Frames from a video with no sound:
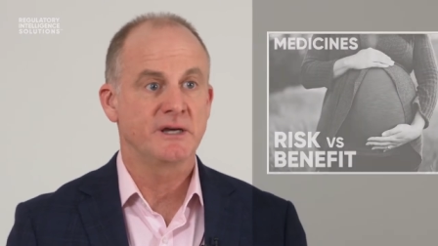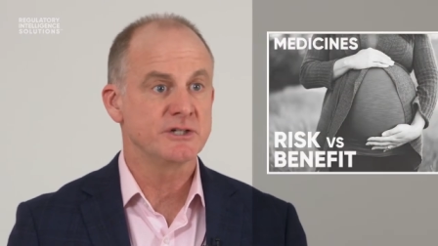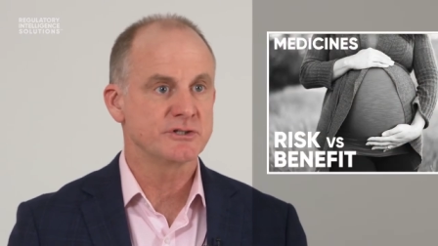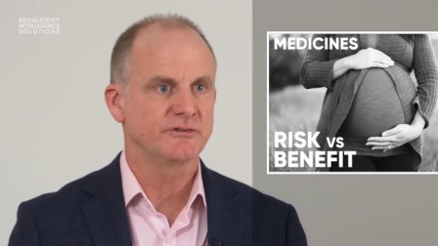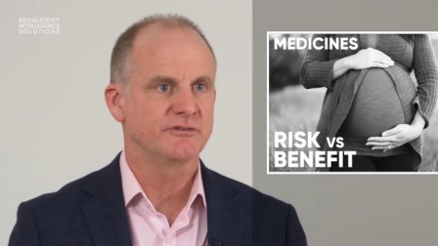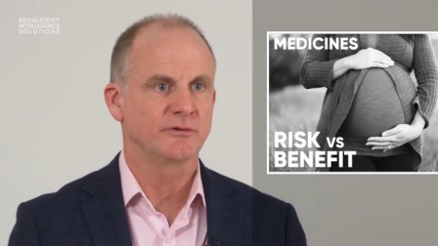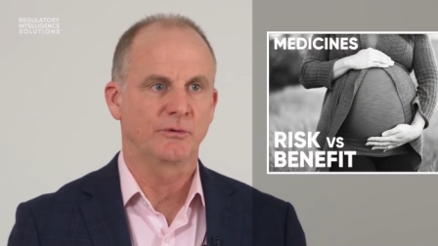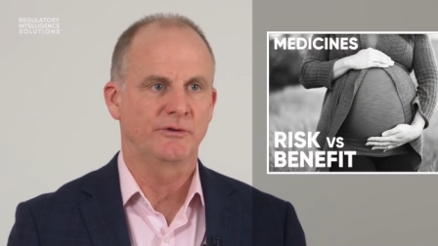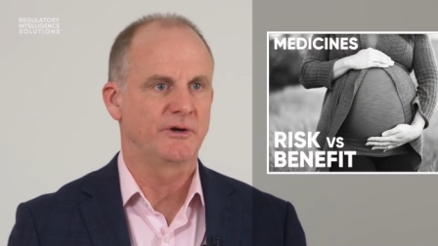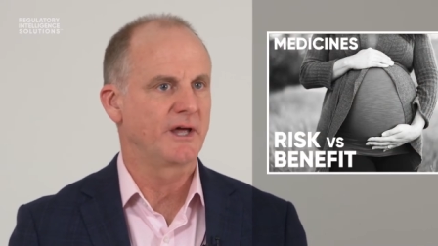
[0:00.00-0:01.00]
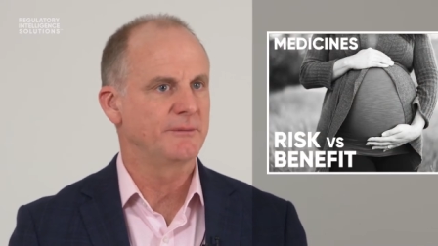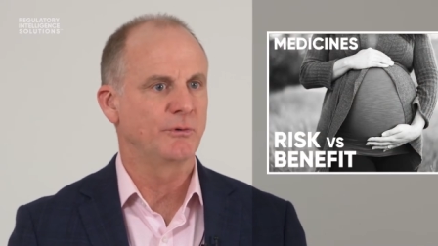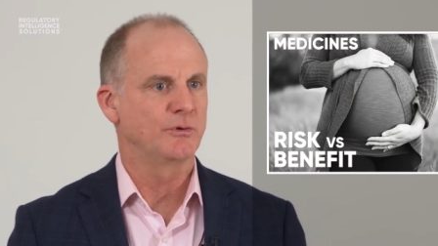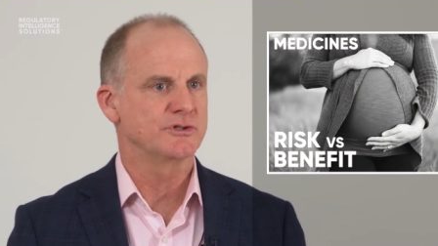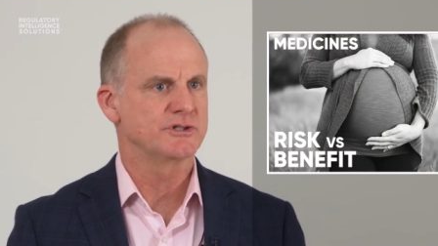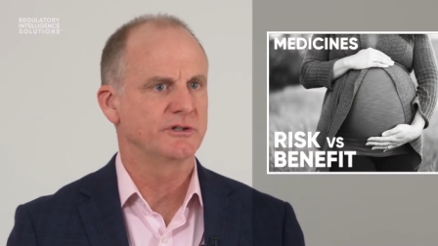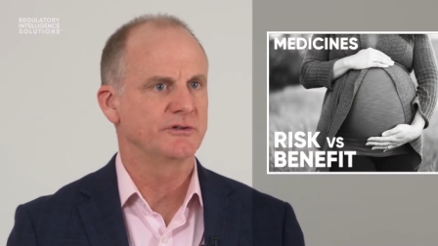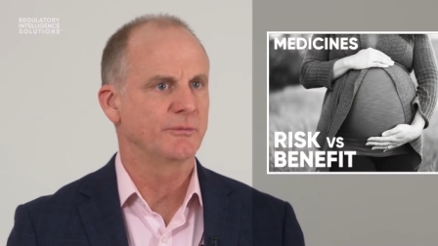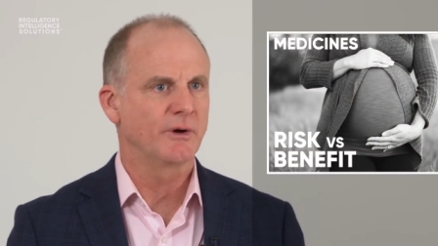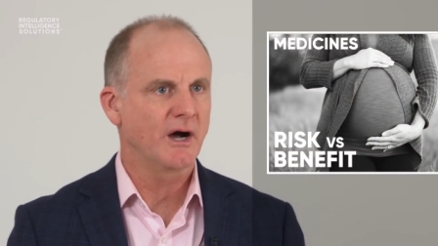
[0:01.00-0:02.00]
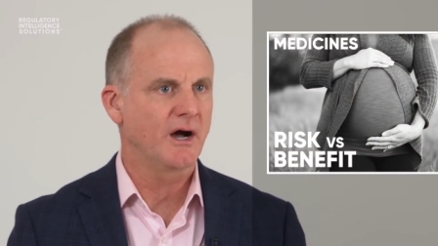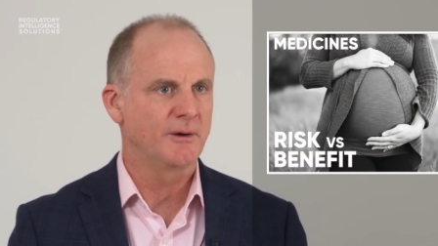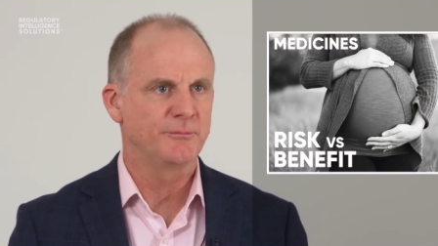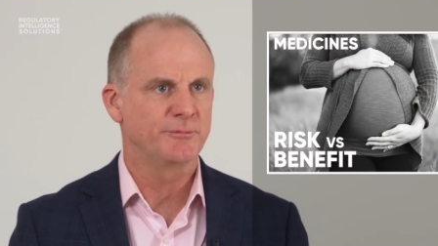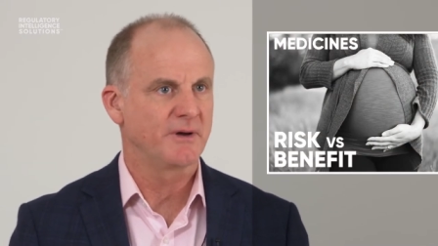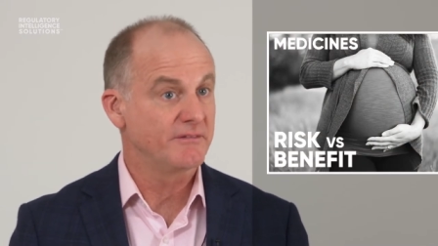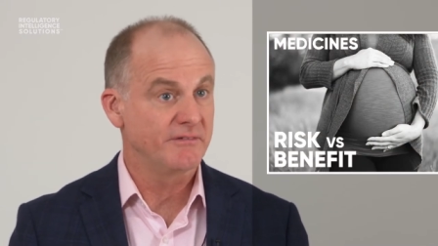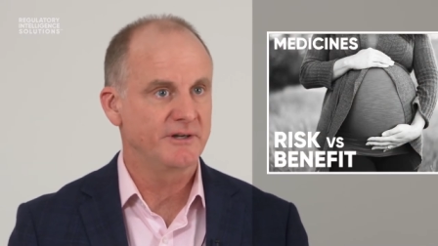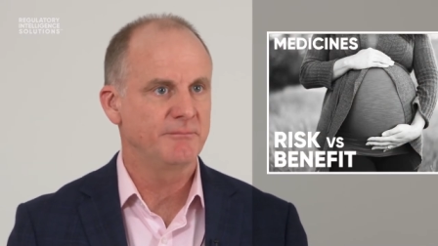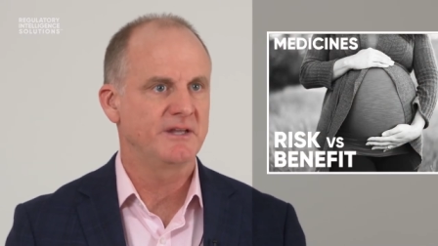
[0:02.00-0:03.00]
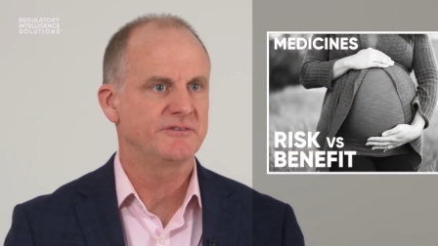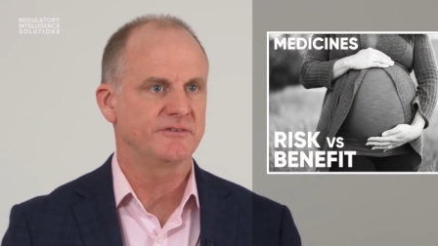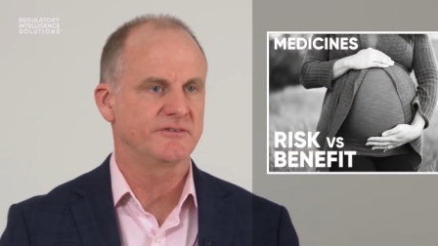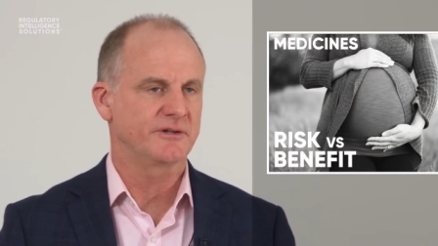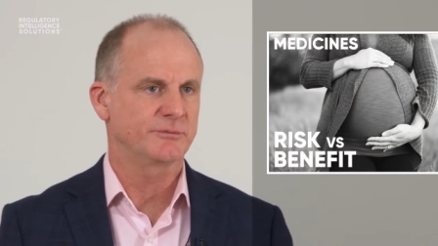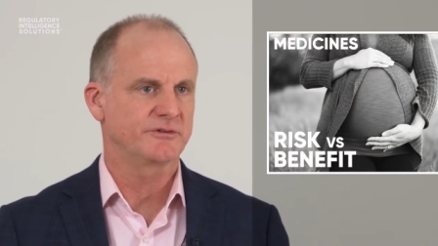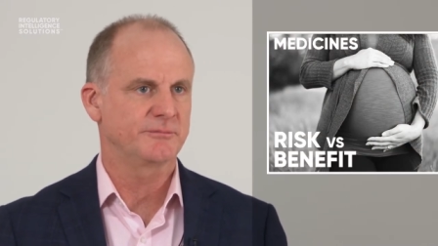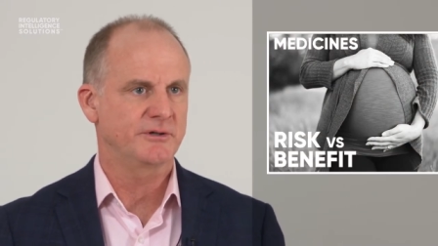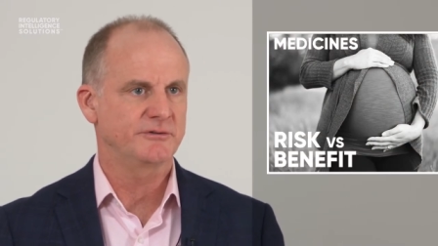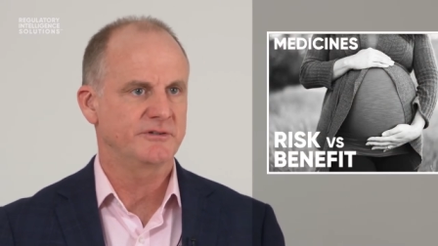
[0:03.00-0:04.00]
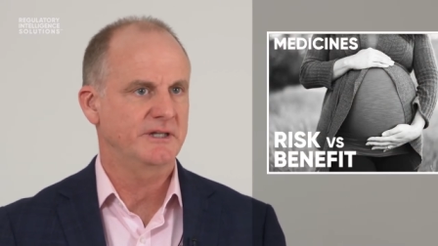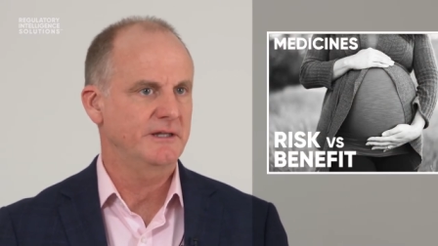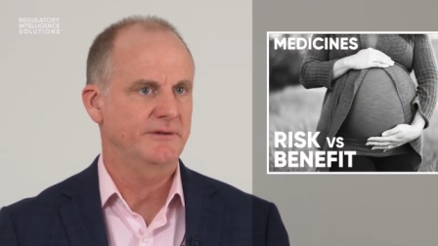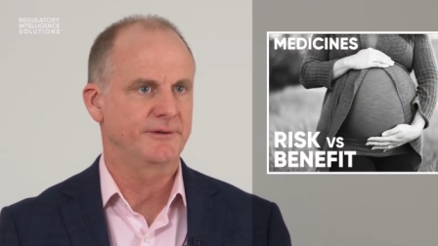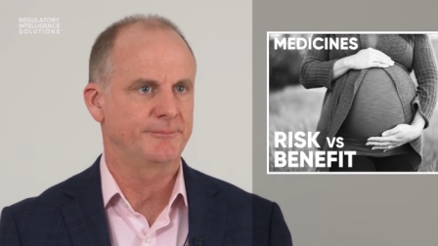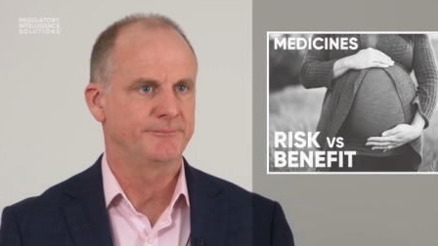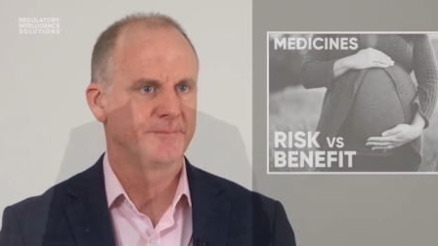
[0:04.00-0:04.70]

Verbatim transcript: patients or their unborn children were harmed by the very medicines that were supposed to heal them.